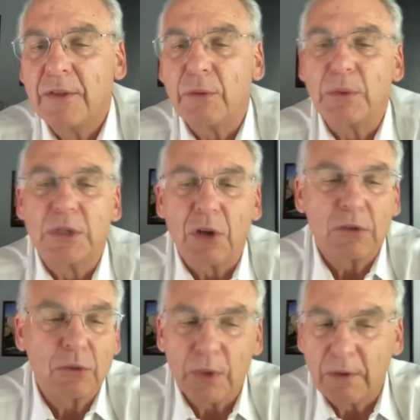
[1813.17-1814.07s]
the
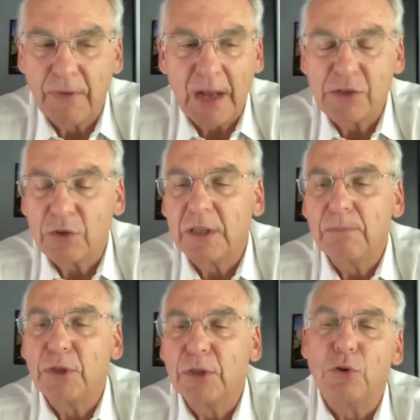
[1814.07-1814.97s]
result will eventually
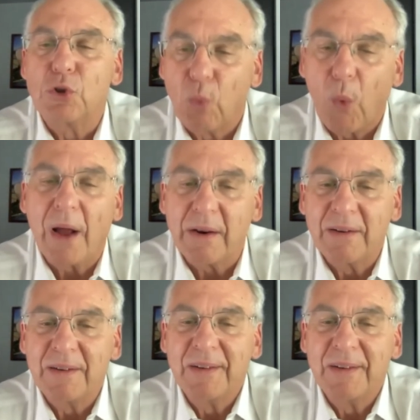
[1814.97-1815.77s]
produce 1.